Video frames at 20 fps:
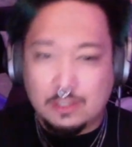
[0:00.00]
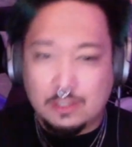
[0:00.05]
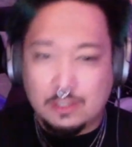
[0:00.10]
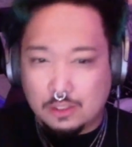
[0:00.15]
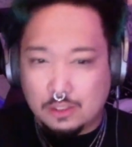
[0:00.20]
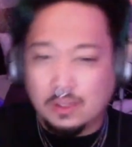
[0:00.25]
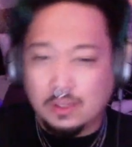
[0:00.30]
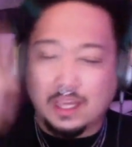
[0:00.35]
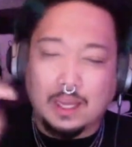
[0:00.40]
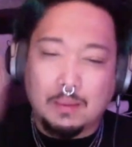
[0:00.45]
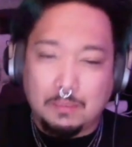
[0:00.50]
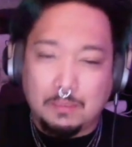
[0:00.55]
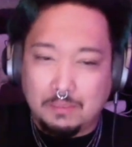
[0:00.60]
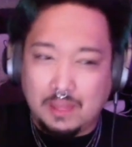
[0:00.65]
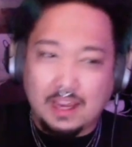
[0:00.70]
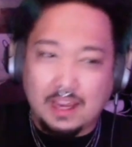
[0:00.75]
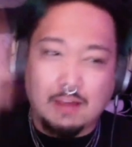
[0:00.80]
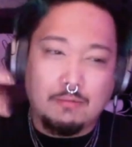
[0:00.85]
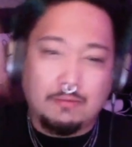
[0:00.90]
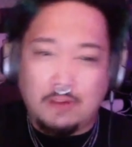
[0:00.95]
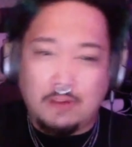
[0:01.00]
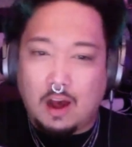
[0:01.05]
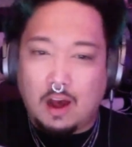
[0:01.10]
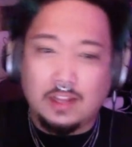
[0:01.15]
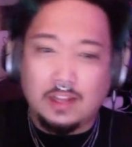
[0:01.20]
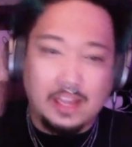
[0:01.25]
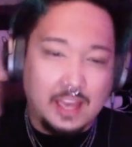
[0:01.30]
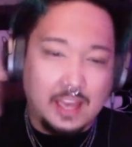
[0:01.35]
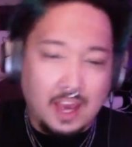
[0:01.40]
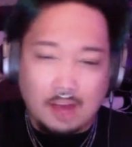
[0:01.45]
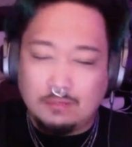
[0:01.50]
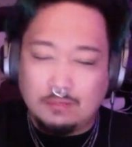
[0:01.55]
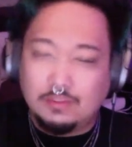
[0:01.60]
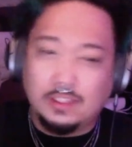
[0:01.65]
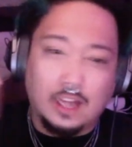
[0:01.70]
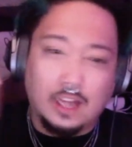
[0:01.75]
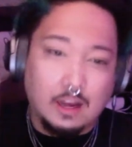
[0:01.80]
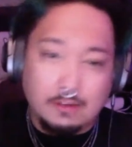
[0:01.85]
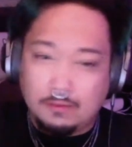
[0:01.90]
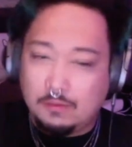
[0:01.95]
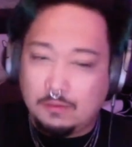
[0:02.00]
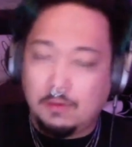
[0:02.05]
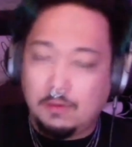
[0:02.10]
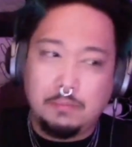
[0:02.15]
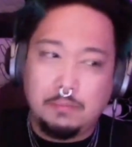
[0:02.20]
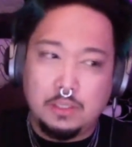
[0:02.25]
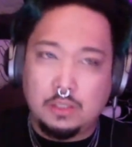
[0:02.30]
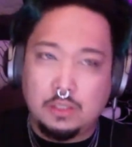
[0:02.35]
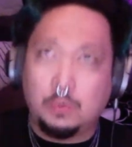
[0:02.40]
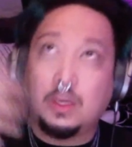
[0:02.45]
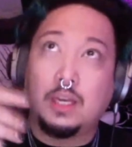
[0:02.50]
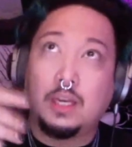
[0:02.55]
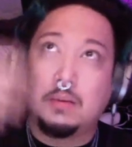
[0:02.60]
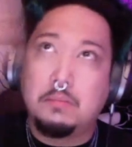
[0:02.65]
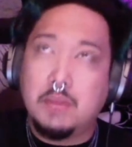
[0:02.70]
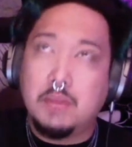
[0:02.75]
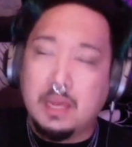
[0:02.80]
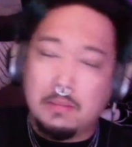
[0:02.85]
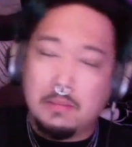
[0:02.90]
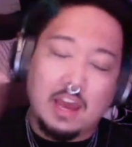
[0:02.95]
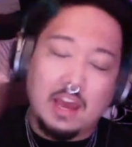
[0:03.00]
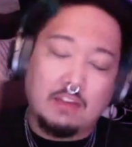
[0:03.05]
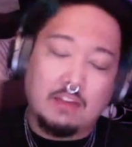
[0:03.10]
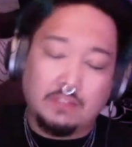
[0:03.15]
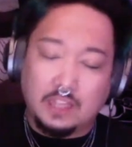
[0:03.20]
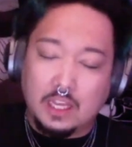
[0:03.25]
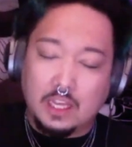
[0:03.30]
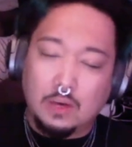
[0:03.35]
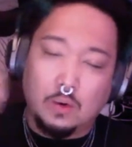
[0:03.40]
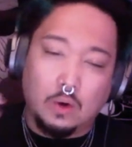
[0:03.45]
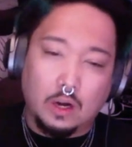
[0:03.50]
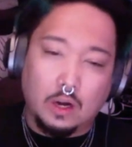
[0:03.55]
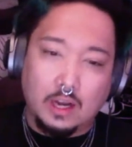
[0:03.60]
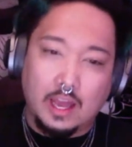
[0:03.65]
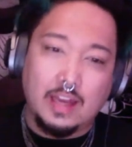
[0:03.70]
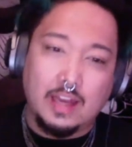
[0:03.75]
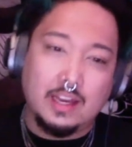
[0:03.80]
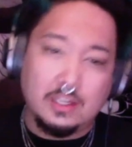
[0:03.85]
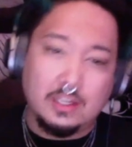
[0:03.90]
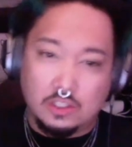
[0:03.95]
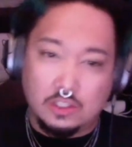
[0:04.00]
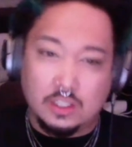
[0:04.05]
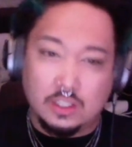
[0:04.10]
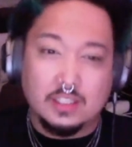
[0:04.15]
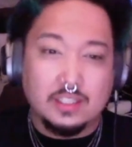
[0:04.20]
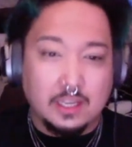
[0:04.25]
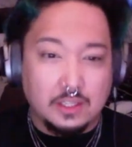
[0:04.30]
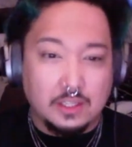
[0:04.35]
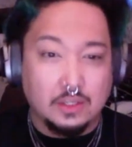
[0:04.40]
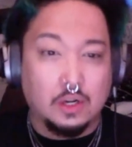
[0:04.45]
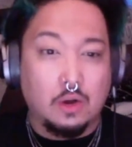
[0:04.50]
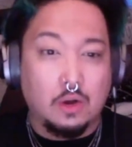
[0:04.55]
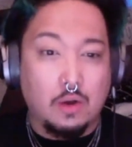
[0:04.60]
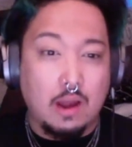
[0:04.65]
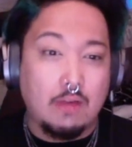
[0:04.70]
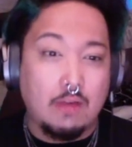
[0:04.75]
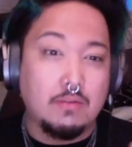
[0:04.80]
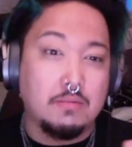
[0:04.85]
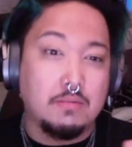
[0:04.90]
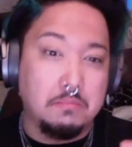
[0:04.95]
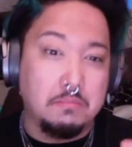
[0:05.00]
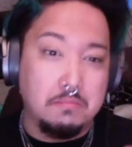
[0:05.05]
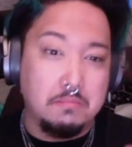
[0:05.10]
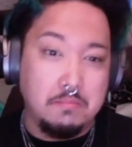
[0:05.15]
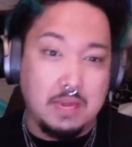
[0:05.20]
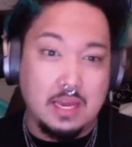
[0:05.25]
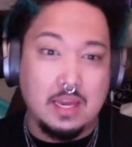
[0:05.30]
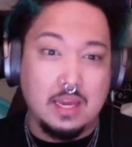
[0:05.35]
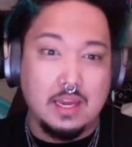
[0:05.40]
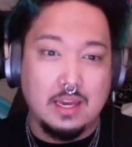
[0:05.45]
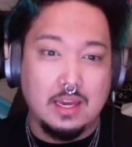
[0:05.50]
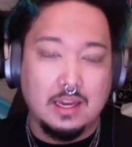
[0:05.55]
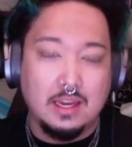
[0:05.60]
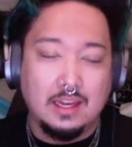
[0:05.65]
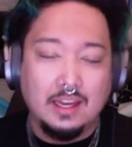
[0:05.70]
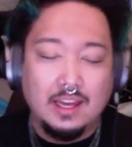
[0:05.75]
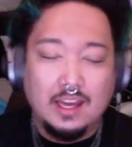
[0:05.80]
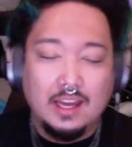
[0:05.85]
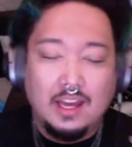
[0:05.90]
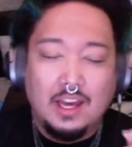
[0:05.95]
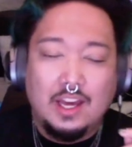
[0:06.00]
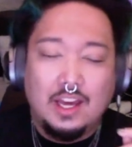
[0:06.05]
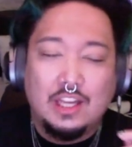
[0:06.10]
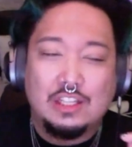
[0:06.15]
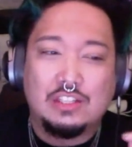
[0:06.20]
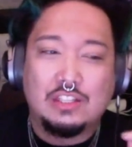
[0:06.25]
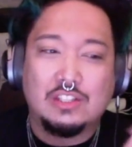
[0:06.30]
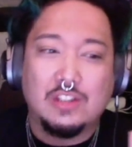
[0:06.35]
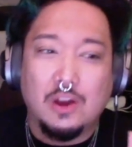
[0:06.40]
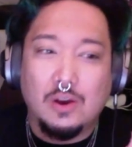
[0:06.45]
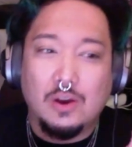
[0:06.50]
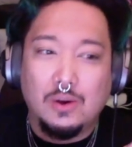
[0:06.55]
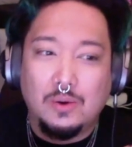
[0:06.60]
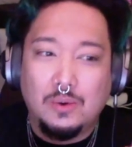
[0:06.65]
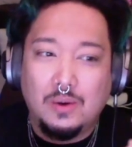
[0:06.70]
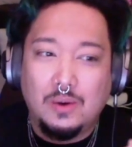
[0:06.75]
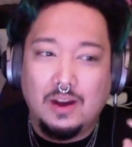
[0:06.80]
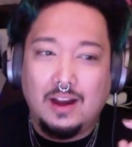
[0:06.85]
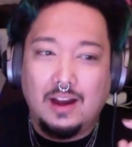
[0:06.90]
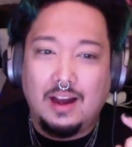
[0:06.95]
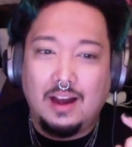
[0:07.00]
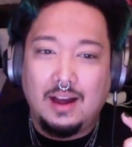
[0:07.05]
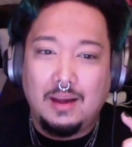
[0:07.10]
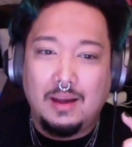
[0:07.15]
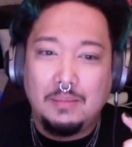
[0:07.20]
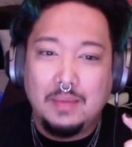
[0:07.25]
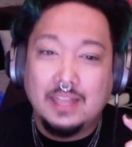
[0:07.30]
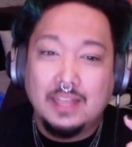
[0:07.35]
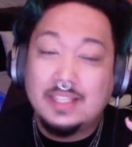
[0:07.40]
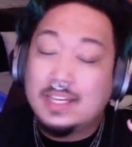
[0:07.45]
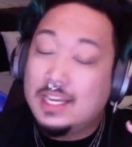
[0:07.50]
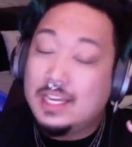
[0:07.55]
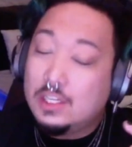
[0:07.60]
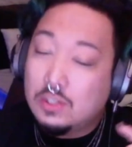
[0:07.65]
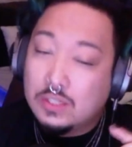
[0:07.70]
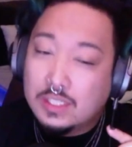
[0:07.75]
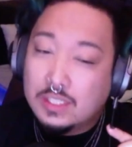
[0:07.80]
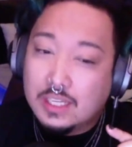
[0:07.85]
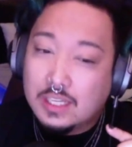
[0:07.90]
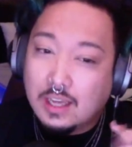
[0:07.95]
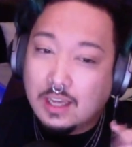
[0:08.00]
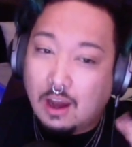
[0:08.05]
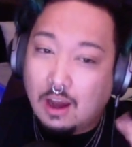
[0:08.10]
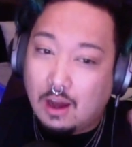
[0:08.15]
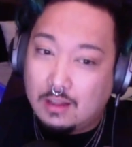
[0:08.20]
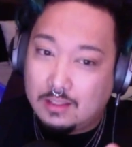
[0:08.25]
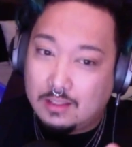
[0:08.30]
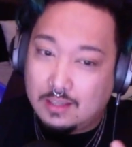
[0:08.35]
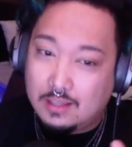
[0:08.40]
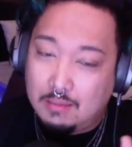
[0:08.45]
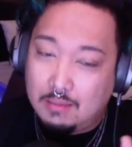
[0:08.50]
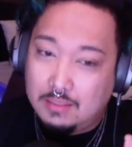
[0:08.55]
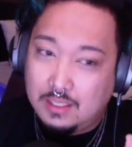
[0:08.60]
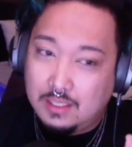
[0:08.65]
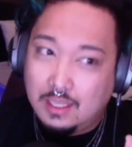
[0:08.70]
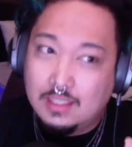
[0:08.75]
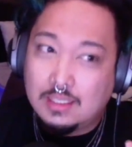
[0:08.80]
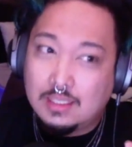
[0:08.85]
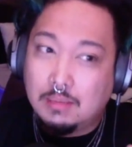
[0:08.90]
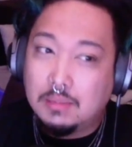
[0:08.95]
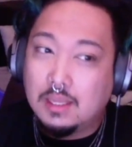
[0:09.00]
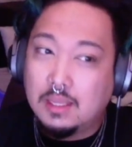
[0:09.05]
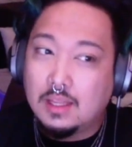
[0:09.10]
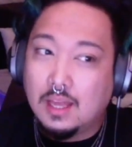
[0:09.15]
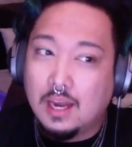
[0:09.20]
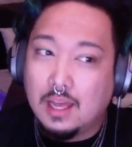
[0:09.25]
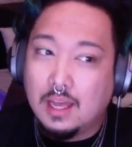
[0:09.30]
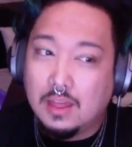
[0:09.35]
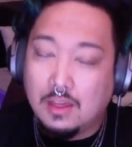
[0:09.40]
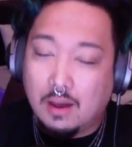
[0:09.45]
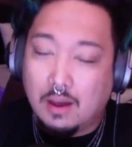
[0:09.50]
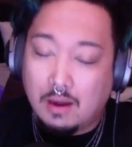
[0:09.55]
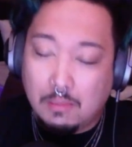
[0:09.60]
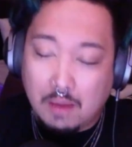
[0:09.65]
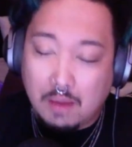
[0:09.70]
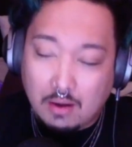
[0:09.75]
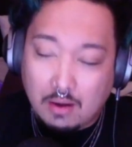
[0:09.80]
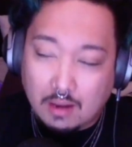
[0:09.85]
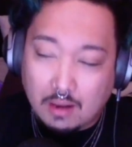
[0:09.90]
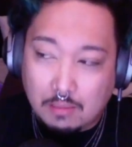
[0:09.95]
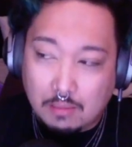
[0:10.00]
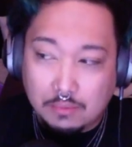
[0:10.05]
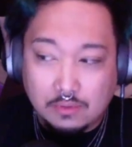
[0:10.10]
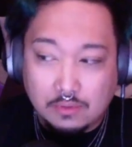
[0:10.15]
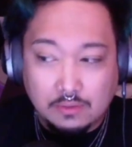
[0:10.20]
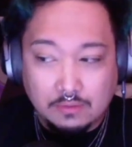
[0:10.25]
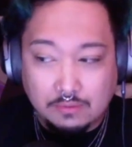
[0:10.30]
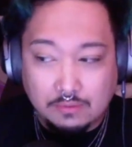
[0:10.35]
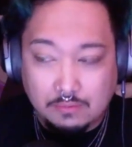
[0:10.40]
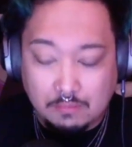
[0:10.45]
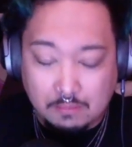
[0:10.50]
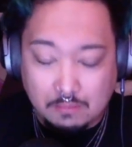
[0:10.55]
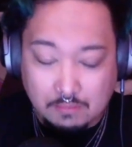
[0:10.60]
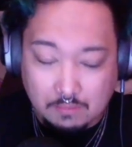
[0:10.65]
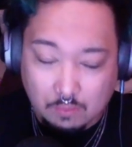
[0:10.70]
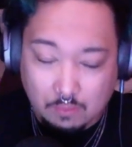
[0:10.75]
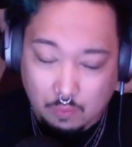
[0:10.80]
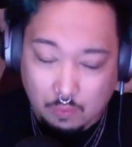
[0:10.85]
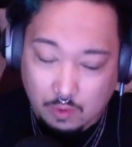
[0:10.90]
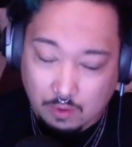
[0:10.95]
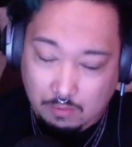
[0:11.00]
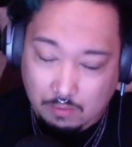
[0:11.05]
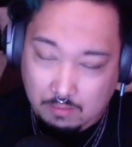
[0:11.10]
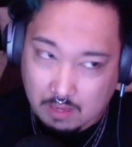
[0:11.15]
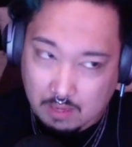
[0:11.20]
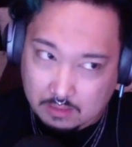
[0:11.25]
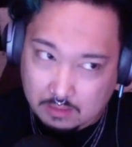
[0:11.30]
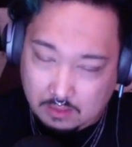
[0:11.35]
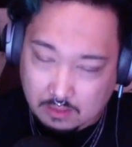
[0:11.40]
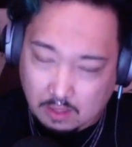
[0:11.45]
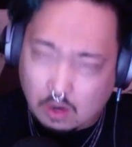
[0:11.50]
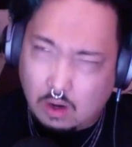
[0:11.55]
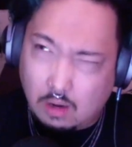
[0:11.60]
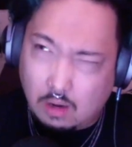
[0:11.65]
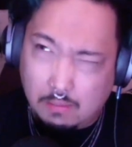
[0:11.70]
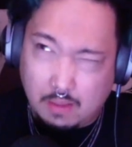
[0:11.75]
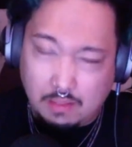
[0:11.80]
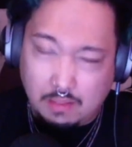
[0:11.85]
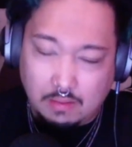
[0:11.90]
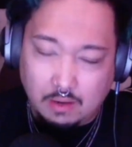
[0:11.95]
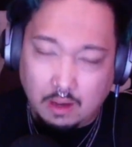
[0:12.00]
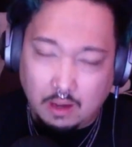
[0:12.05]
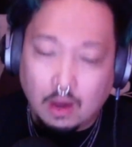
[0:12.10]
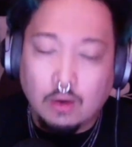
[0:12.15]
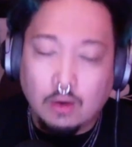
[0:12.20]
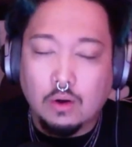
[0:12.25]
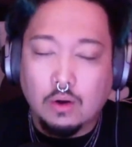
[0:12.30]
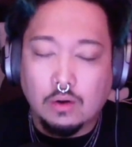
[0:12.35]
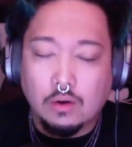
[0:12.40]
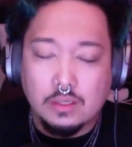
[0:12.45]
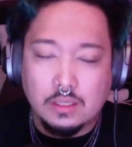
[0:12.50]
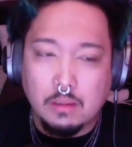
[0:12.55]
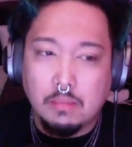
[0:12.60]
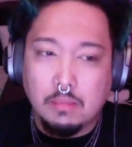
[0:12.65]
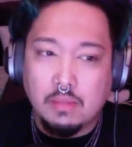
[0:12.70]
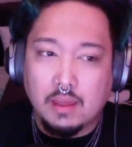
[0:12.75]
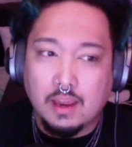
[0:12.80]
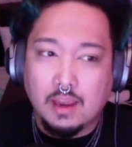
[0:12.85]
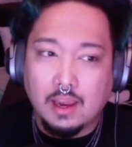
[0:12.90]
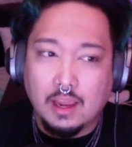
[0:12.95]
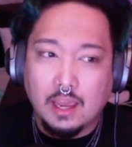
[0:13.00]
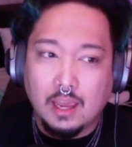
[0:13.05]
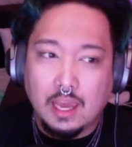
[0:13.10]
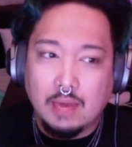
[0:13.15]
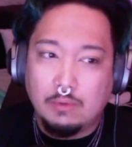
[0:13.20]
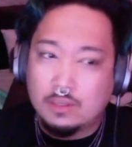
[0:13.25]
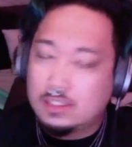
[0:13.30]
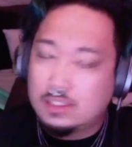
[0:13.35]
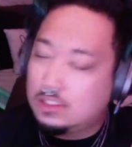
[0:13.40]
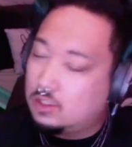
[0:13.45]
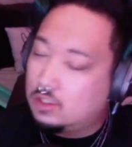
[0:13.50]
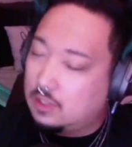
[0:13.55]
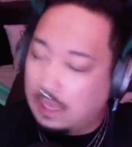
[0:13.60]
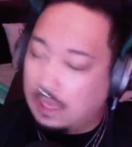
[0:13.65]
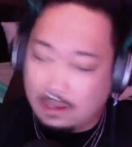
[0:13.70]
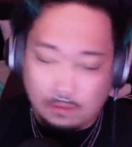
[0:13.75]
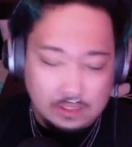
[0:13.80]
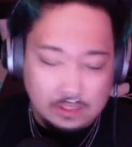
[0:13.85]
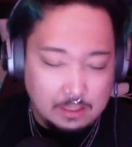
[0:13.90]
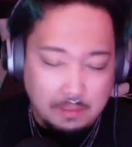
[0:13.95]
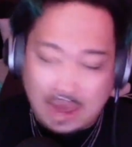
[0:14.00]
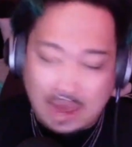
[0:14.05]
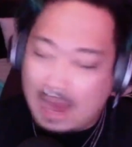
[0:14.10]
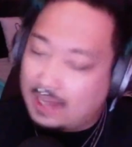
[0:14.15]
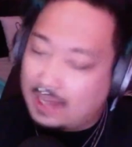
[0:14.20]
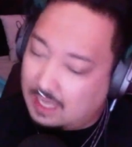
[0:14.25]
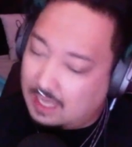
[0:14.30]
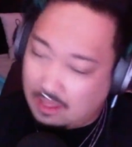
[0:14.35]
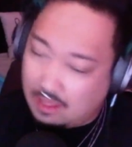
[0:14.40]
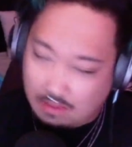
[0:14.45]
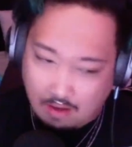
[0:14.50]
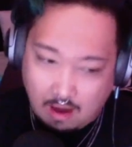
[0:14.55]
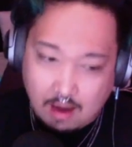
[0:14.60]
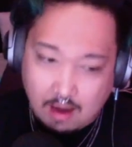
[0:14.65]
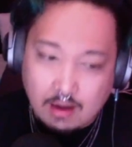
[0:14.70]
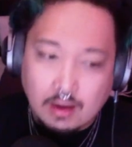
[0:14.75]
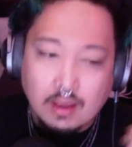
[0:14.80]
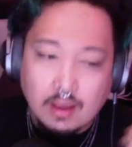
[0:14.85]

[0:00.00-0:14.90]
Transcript: do like a volley of love between me and my heavenly court, and it's just centered around me. So it's an interesting concept. It's something that I thought about a couple of months or a month ago or something. It was a passing thought,